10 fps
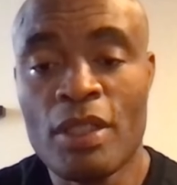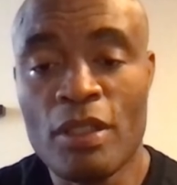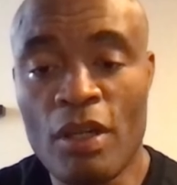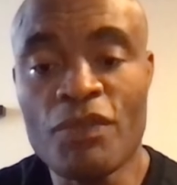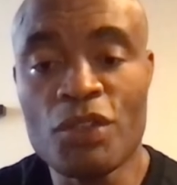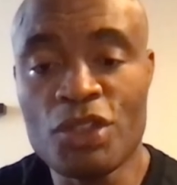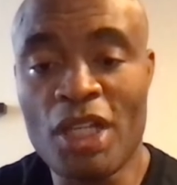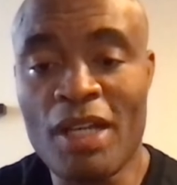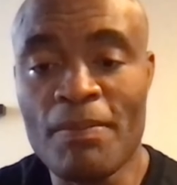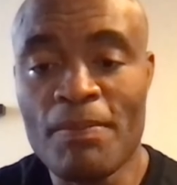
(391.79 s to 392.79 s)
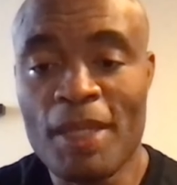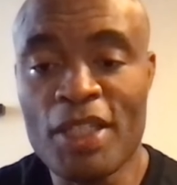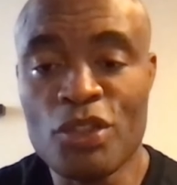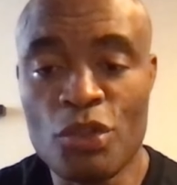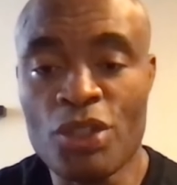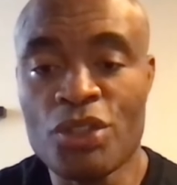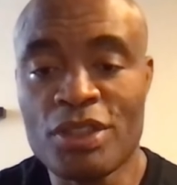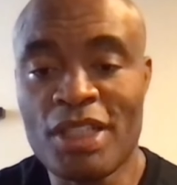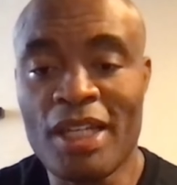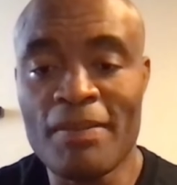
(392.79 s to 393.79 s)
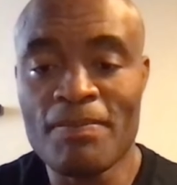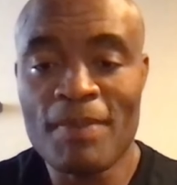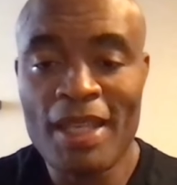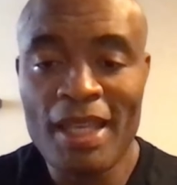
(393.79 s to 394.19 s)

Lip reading: Love your job, enjoy your time,